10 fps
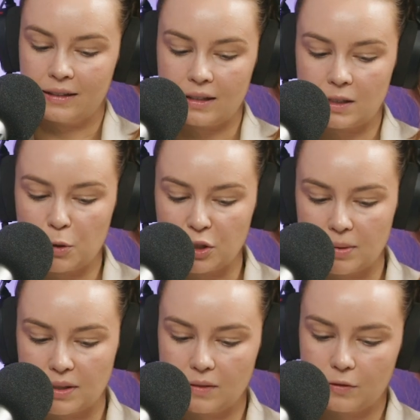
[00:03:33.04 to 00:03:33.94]
A
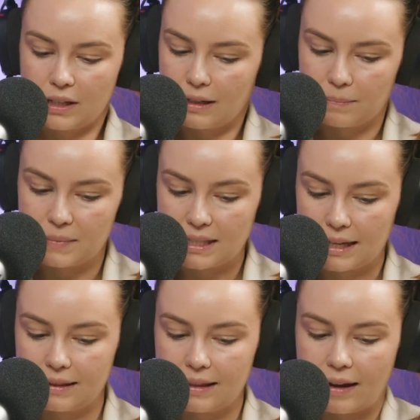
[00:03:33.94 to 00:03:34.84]
spokesperson for him
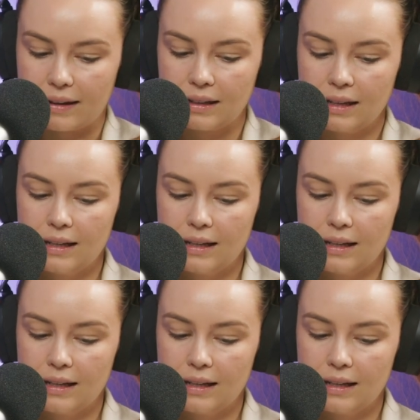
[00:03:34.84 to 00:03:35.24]
said that